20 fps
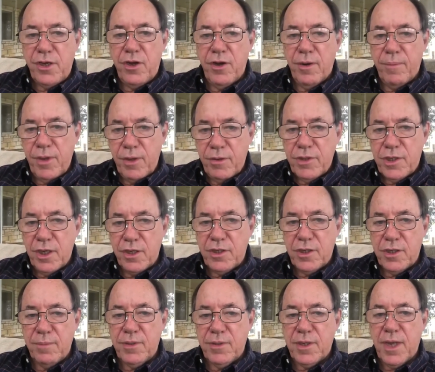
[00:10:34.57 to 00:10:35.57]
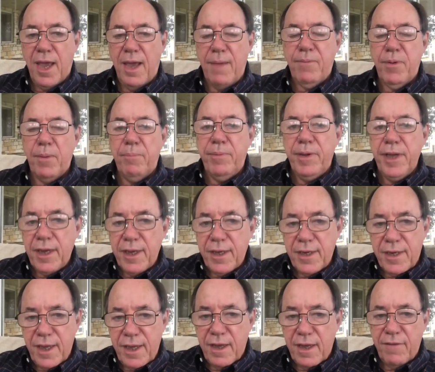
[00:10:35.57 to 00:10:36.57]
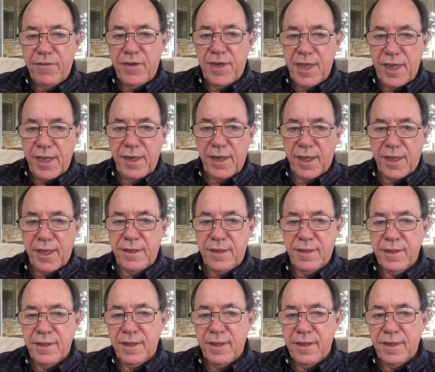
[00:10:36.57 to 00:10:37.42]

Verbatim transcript: your immune system's capability of dealing